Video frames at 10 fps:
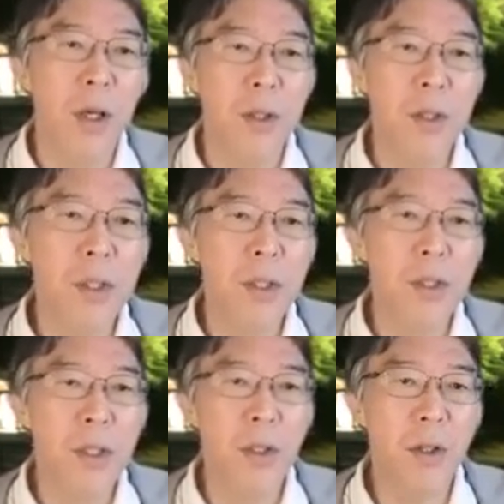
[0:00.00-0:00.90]
This is
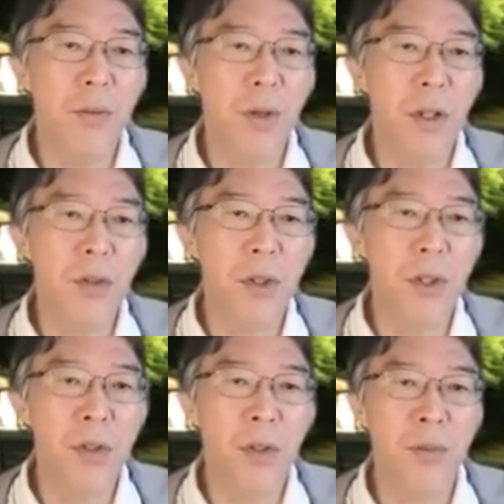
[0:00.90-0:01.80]
the definition
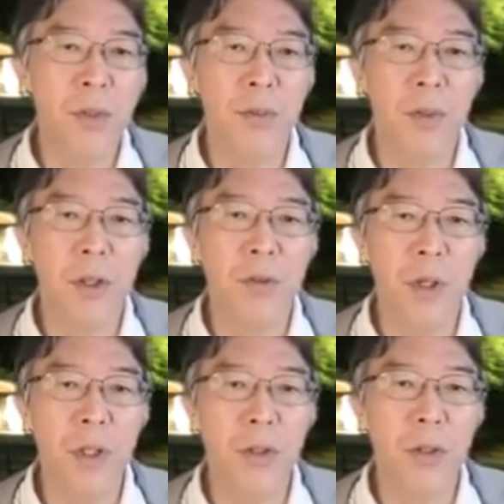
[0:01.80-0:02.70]
in terms of the
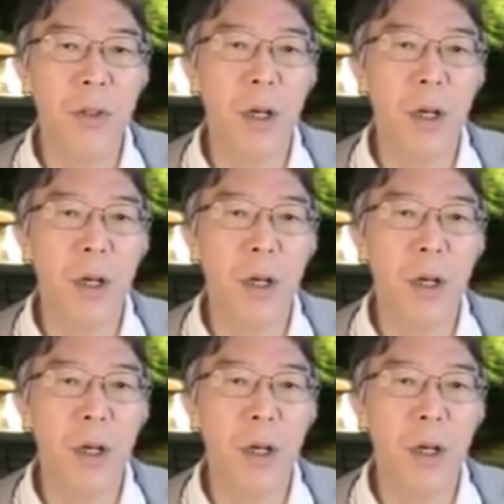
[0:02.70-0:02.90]
equation.